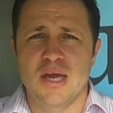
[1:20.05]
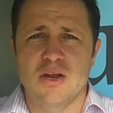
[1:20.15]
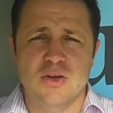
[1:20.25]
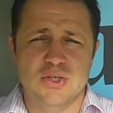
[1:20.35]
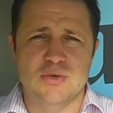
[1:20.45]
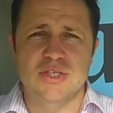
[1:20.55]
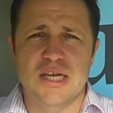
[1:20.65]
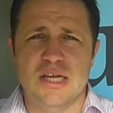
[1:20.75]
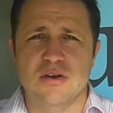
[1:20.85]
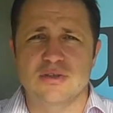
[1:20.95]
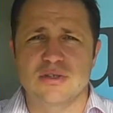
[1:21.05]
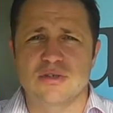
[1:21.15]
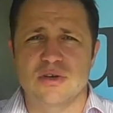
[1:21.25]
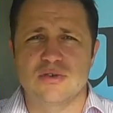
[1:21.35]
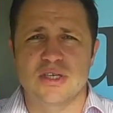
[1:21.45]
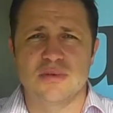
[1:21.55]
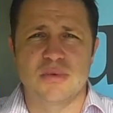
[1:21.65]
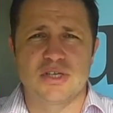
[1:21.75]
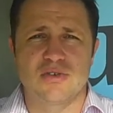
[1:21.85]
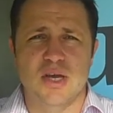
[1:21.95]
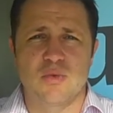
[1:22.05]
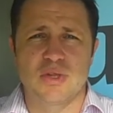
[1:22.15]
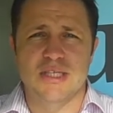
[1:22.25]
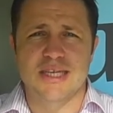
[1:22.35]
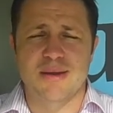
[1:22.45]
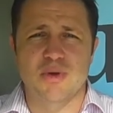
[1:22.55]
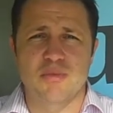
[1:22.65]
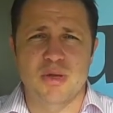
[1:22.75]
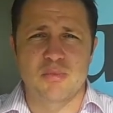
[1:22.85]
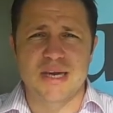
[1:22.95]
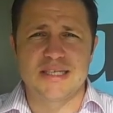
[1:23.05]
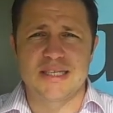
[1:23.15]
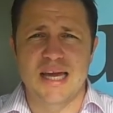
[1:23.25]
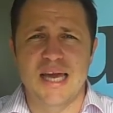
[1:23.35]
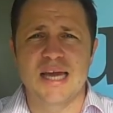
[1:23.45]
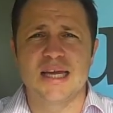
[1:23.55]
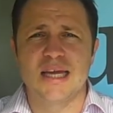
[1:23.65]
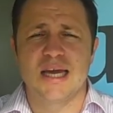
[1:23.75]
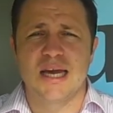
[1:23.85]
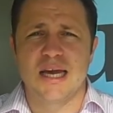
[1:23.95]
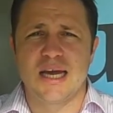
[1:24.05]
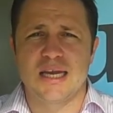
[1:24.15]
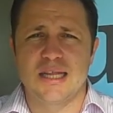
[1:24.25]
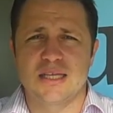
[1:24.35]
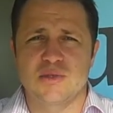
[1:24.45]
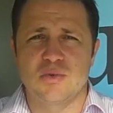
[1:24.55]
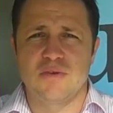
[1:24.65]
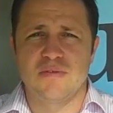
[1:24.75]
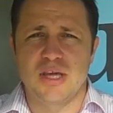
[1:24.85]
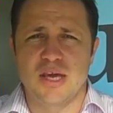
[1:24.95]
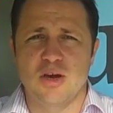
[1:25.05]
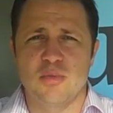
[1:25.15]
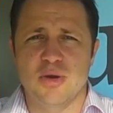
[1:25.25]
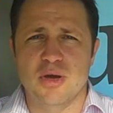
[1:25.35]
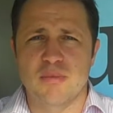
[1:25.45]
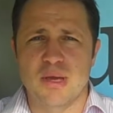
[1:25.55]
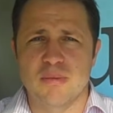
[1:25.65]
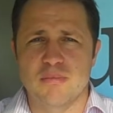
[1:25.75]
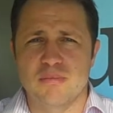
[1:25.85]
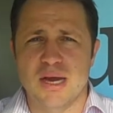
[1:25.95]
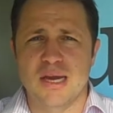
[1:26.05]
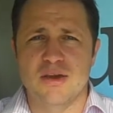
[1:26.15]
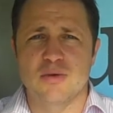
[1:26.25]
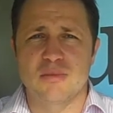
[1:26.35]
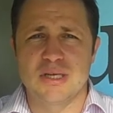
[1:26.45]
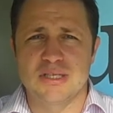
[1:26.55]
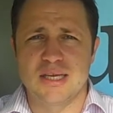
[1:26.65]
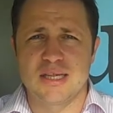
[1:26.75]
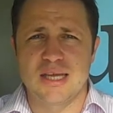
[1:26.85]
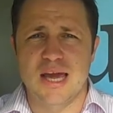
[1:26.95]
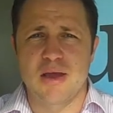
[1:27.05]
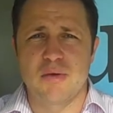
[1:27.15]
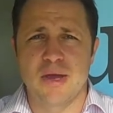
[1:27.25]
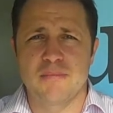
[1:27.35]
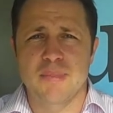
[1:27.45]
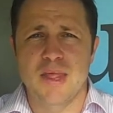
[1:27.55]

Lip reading: And also a senior contracts administrator with the same company based here, and that's one of the up-and-coming mining companies in the area.